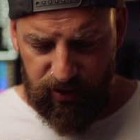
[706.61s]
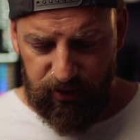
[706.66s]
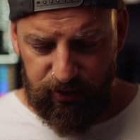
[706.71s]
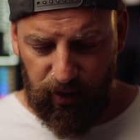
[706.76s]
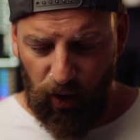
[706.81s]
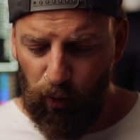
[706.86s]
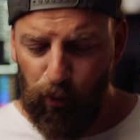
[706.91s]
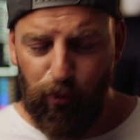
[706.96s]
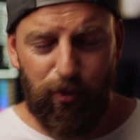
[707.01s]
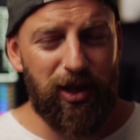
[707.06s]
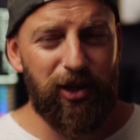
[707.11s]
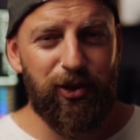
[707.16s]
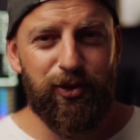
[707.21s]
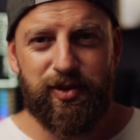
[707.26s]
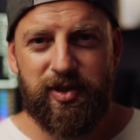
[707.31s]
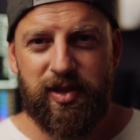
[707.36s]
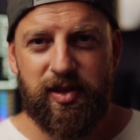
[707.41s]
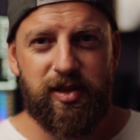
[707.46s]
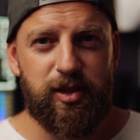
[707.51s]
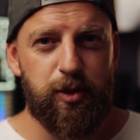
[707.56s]
The whole menu
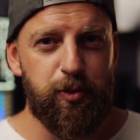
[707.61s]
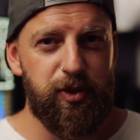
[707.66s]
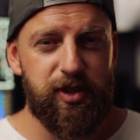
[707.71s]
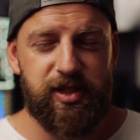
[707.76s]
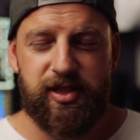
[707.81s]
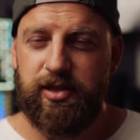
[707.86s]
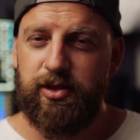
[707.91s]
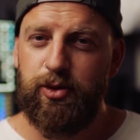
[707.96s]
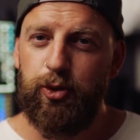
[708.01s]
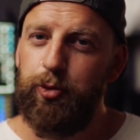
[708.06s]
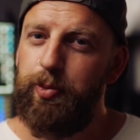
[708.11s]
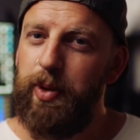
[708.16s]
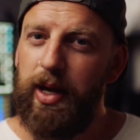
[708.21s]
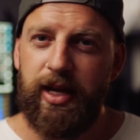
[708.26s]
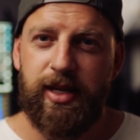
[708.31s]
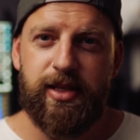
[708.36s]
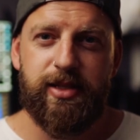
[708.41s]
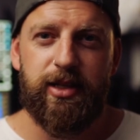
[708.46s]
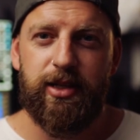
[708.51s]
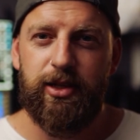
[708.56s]
system is super
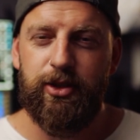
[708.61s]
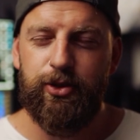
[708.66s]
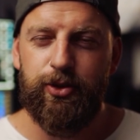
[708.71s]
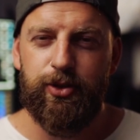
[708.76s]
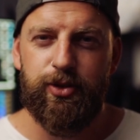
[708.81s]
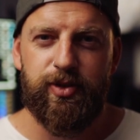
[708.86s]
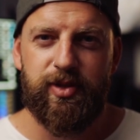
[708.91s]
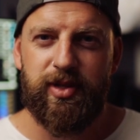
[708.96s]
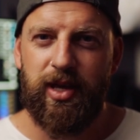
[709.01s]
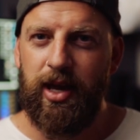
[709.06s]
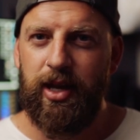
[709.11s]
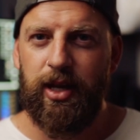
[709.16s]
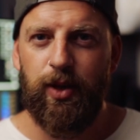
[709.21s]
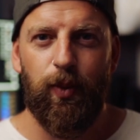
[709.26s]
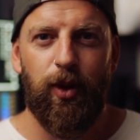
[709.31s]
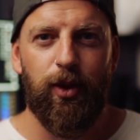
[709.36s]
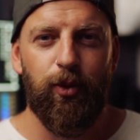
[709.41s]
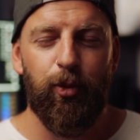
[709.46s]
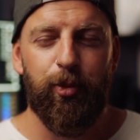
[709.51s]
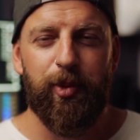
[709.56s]
easy to use.
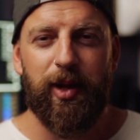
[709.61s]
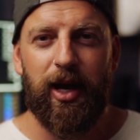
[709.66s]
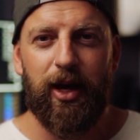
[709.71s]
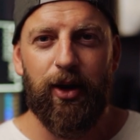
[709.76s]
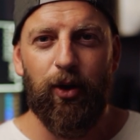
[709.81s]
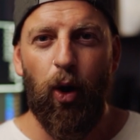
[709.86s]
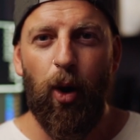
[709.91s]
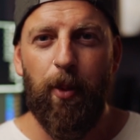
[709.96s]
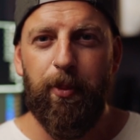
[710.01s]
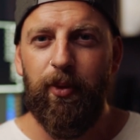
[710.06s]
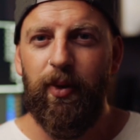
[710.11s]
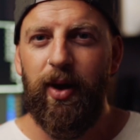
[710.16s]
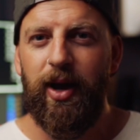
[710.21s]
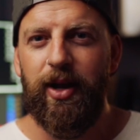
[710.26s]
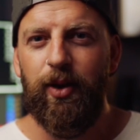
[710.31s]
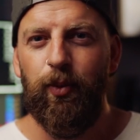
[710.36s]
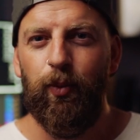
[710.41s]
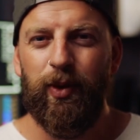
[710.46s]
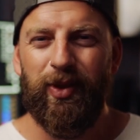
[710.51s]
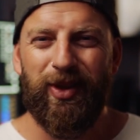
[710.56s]
Anyone will be able to
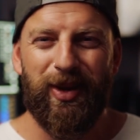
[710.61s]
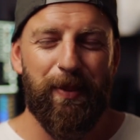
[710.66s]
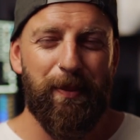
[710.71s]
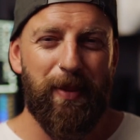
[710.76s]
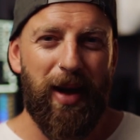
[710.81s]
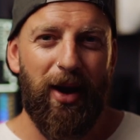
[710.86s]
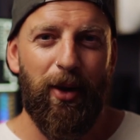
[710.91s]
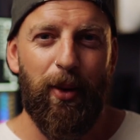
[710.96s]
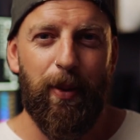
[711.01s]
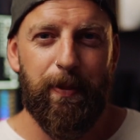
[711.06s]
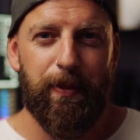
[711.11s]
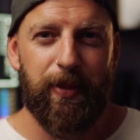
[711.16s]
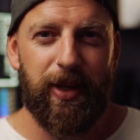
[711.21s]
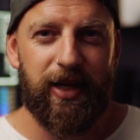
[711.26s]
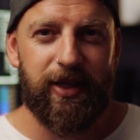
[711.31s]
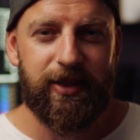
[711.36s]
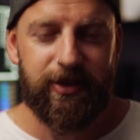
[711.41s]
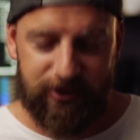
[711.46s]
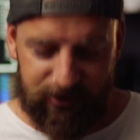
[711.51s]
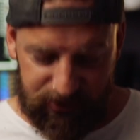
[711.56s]
operate it within a matter of
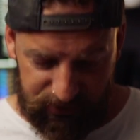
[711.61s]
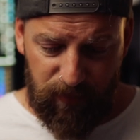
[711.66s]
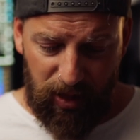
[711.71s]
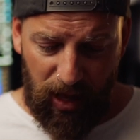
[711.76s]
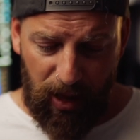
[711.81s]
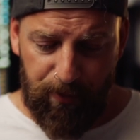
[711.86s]
minutes.